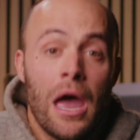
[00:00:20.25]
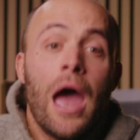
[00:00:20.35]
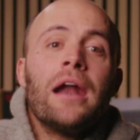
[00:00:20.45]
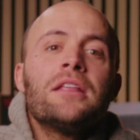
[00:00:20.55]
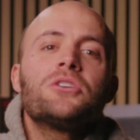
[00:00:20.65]

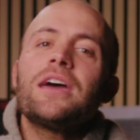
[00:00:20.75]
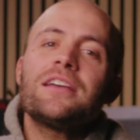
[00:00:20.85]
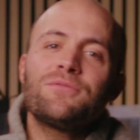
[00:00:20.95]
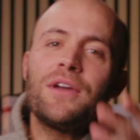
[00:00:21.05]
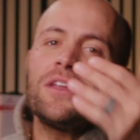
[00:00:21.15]
And in
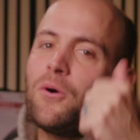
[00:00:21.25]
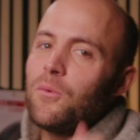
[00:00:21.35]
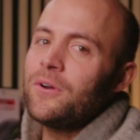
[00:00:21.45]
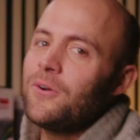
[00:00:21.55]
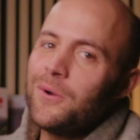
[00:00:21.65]
today's video,
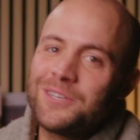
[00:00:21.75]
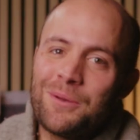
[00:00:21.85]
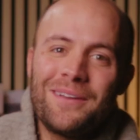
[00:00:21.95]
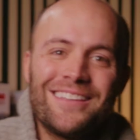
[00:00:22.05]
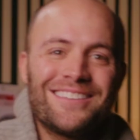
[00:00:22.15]
we're going
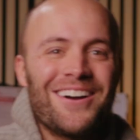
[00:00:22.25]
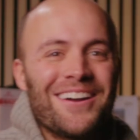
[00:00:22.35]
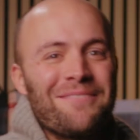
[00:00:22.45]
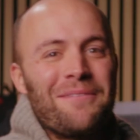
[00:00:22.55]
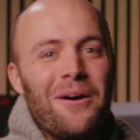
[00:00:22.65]
to be
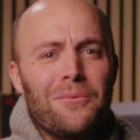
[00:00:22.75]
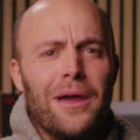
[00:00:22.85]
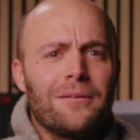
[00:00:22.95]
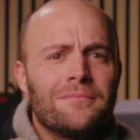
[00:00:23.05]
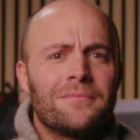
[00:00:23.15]
talking about,
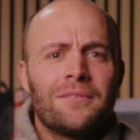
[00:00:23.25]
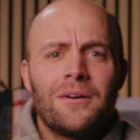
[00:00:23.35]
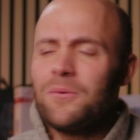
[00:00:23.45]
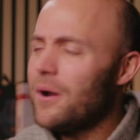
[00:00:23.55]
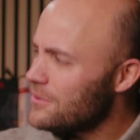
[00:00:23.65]
wait,
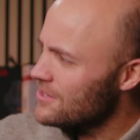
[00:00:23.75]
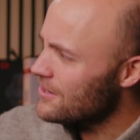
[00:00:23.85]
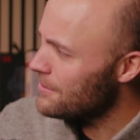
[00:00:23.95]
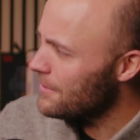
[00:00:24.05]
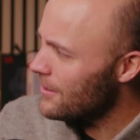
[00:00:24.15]
what are we
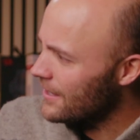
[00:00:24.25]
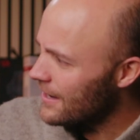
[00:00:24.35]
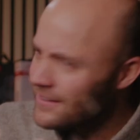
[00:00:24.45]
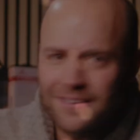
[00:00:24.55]
talking about again?